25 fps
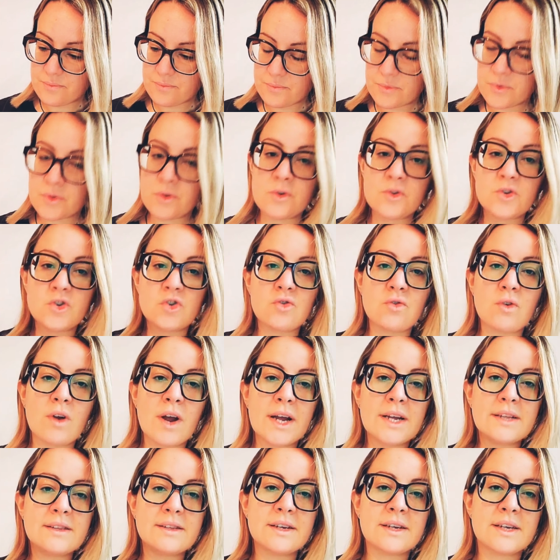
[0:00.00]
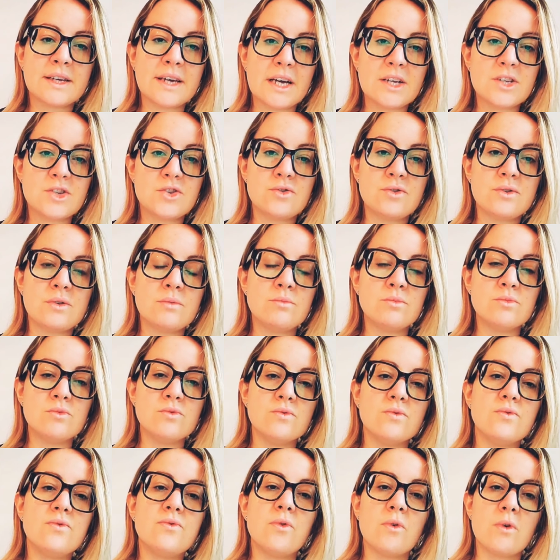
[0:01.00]
they're trying to get you to
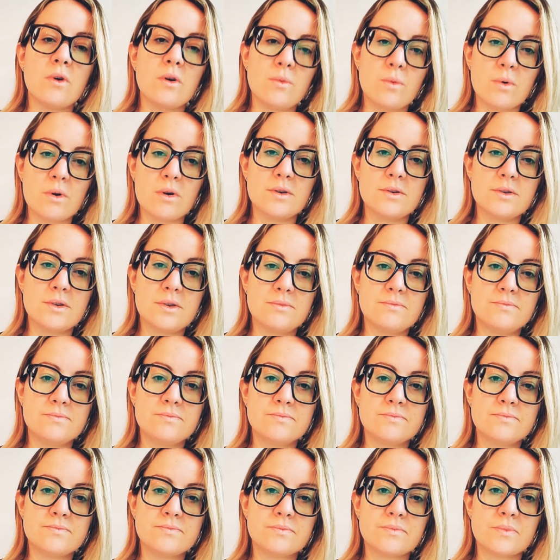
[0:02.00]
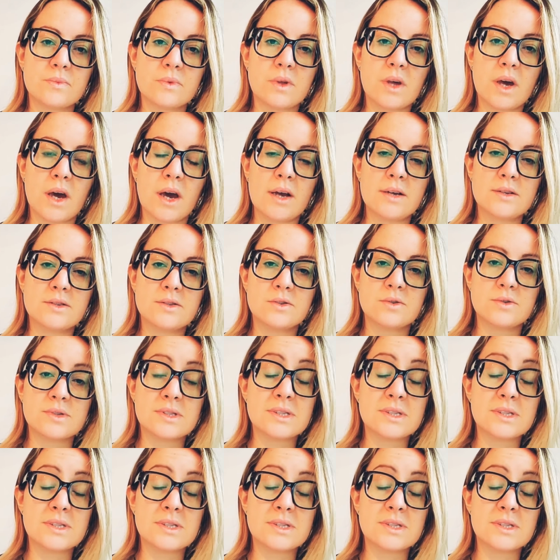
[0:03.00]
move forward. Okay, so